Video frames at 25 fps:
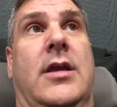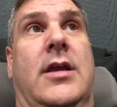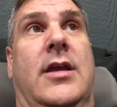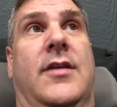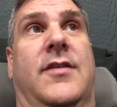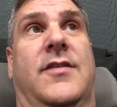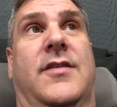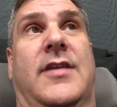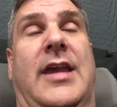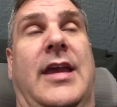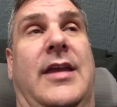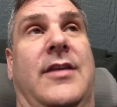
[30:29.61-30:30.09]

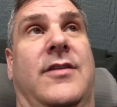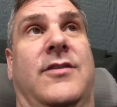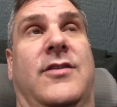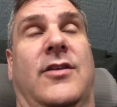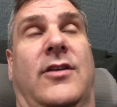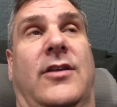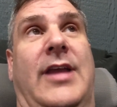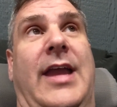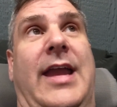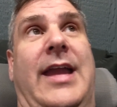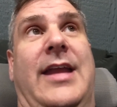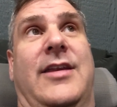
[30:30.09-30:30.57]
It's getting
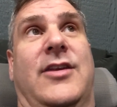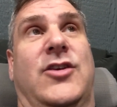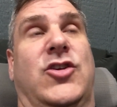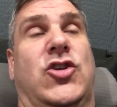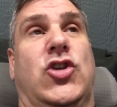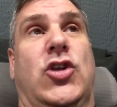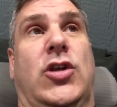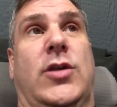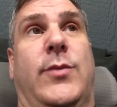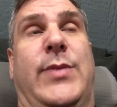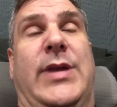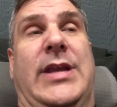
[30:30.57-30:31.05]
delayed. It
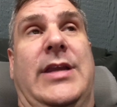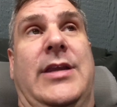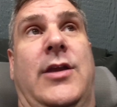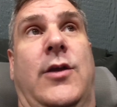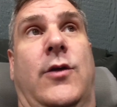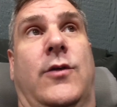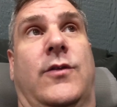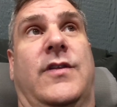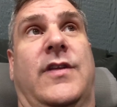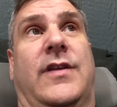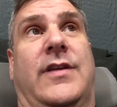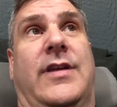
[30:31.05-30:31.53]
should have been
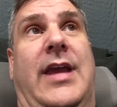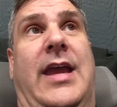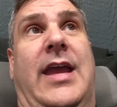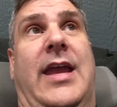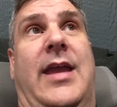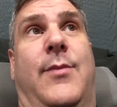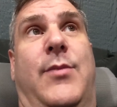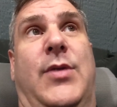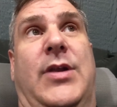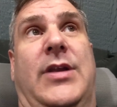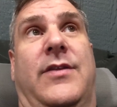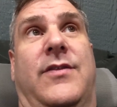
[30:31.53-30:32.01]
here
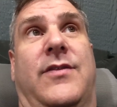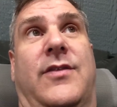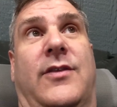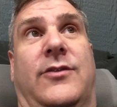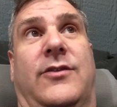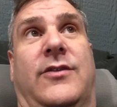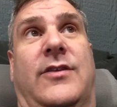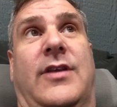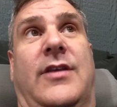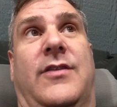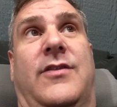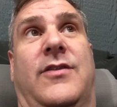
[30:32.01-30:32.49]
today, but
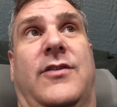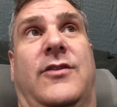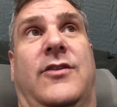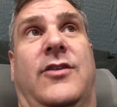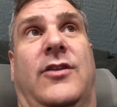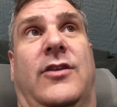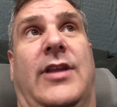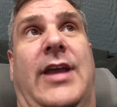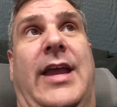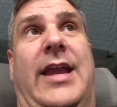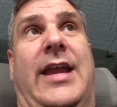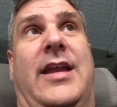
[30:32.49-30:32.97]
it's
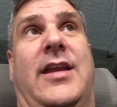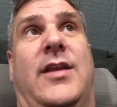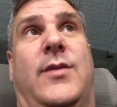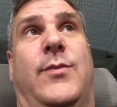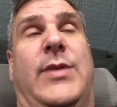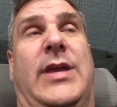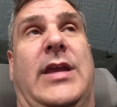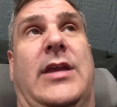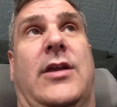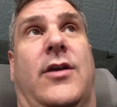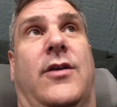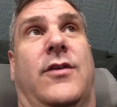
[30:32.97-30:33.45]

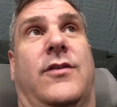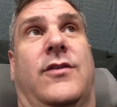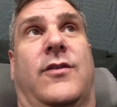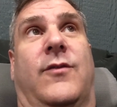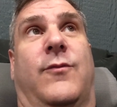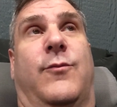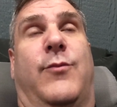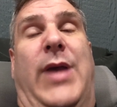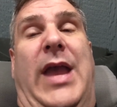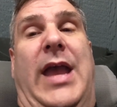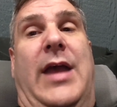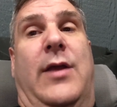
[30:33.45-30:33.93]
delayed because
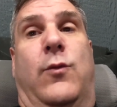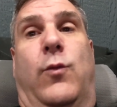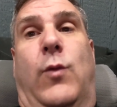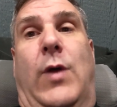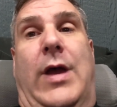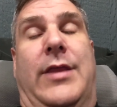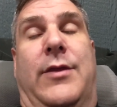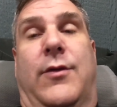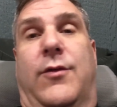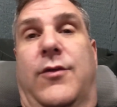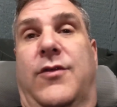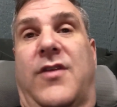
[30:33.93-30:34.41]
of bad
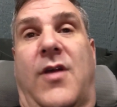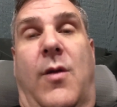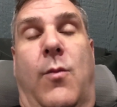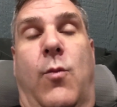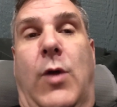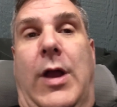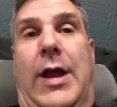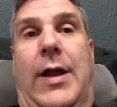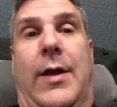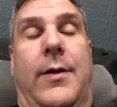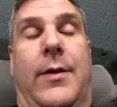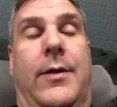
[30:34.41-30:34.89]
weather
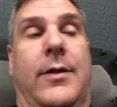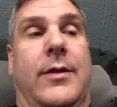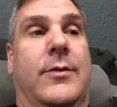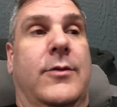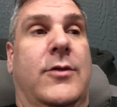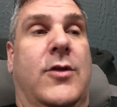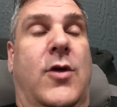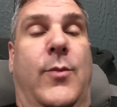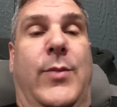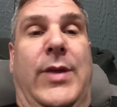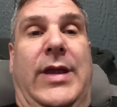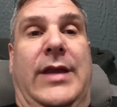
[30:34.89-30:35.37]
somewhere.
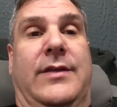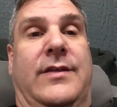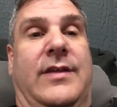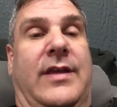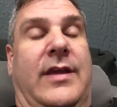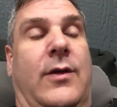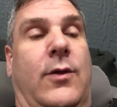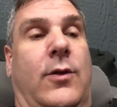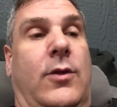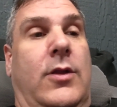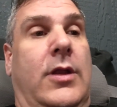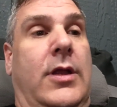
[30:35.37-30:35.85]
No big
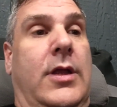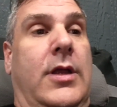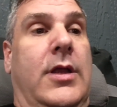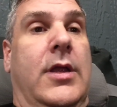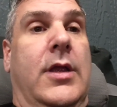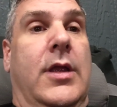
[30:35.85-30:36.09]
deal.